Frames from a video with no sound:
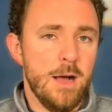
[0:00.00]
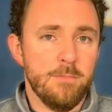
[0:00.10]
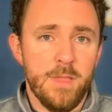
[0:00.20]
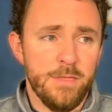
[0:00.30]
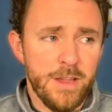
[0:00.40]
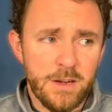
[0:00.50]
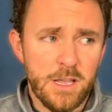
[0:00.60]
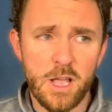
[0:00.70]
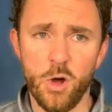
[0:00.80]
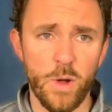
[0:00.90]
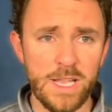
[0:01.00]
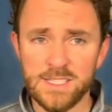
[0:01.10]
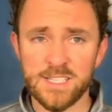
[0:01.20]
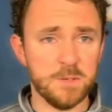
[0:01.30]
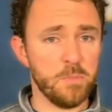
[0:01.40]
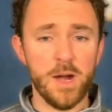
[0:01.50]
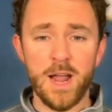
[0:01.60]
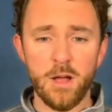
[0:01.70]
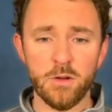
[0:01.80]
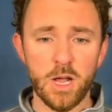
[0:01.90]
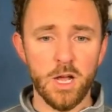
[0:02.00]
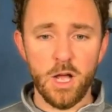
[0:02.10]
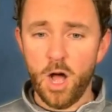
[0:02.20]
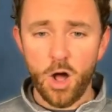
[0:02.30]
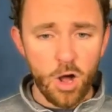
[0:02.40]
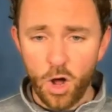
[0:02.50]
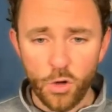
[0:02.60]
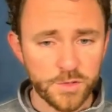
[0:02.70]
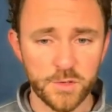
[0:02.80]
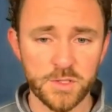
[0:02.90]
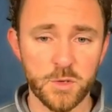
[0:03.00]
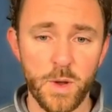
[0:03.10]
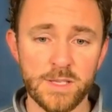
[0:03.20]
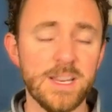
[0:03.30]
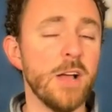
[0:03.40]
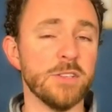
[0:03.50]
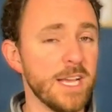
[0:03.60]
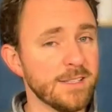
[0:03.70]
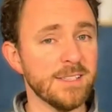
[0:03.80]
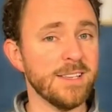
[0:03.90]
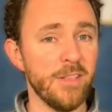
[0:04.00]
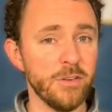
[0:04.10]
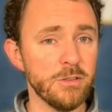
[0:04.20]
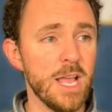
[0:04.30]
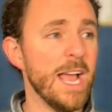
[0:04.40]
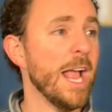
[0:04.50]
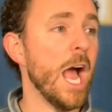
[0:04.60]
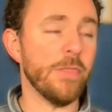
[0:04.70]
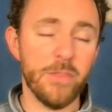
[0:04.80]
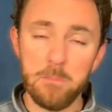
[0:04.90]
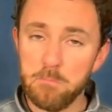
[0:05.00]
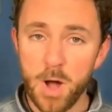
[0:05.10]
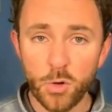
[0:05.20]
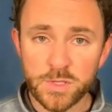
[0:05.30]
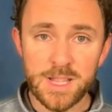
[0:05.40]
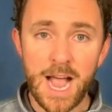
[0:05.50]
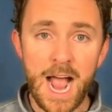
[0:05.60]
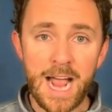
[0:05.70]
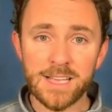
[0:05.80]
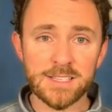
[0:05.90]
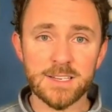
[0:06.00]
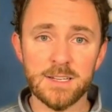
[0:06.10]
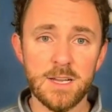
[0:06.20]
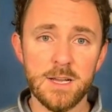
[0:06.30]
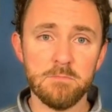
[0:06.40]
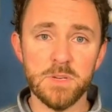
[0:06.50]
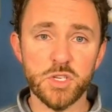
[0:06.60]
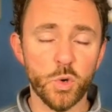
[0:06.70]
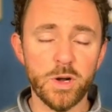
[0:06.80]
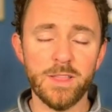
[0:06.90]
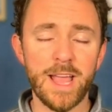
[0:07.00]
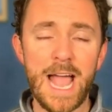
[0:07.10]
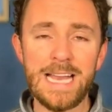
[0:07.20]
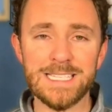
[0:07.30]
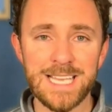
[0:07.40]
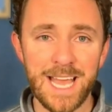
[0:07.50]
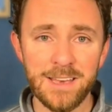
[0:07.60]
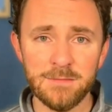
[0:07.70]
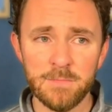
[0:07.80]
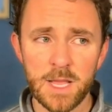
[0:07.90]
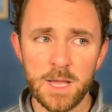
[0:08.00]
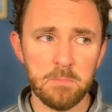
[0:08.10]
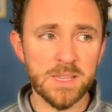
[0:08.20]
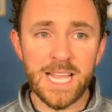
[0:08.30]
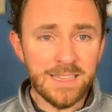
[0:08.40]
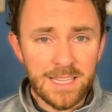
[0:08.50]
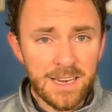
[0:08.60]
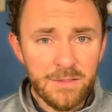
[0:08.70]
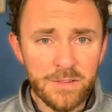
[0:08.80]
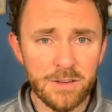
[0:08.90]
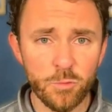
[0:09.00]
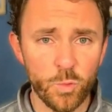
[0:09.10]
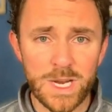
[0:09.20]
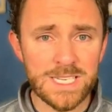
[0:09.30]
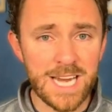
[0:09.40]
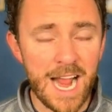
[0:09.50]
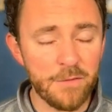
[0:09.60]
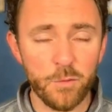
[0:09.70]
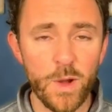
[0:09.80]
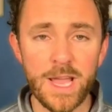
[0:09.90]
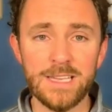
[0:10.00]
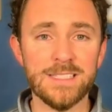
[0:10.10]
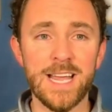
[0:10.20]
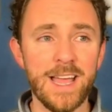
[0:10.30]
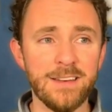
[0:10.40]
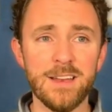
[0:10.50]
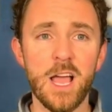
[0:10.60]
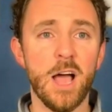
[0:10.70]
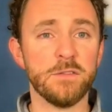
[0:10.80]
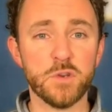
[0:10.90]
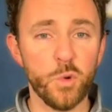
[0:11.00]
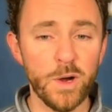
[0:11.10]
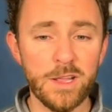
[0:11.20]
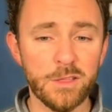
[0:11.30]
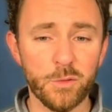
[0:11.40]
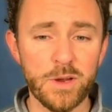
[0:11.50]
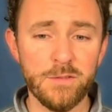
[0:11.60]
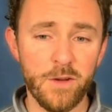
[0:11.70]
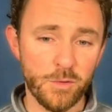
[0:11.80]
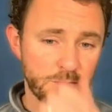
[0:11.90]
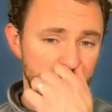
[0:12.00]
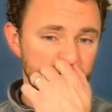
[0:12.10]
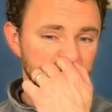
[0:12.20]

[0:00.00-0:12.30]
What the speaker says: there you go. It's spread out all sorts of ways. Now, Texas Southern got the highest majority. They got 10, but that didn't even reach halfway. 10 of 23 votes.